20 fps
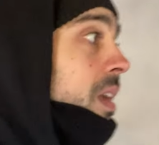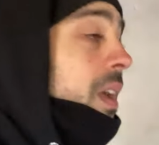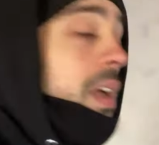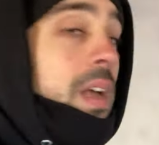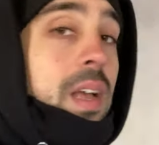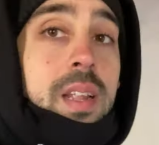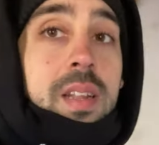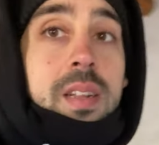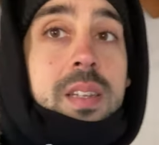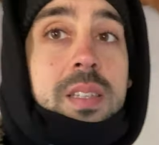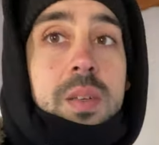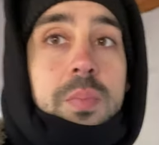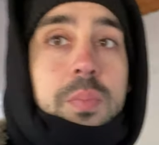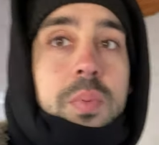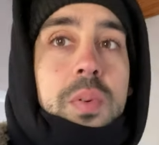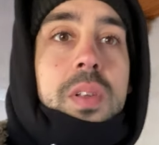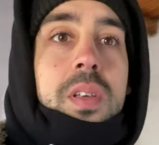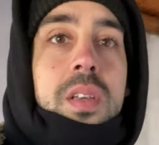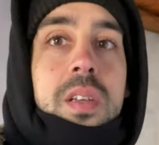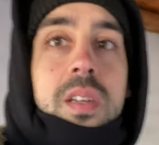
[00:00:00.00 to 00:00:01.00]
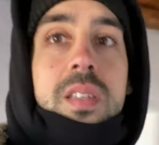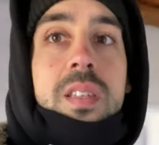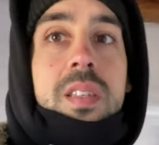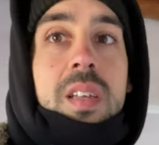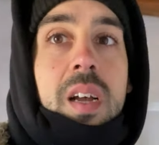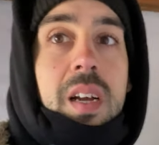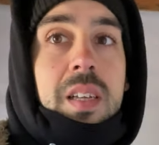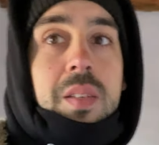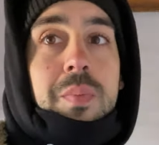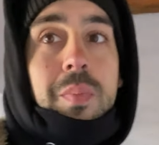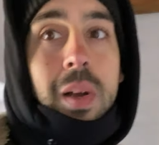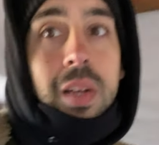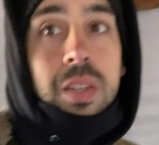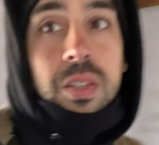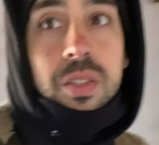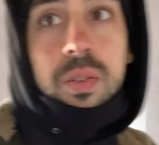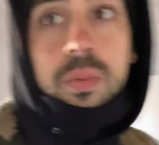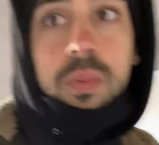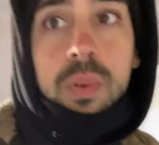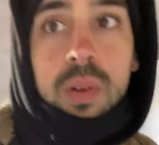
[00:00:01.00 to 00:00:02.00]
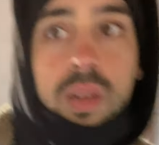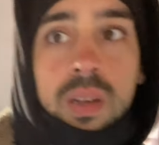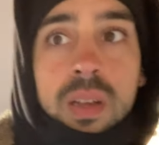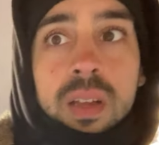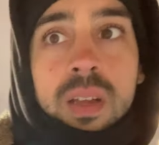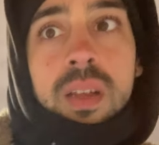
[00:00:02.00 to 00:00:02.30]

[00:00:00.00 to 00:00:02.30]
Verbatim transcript: And it's a pretty good sized bedroom.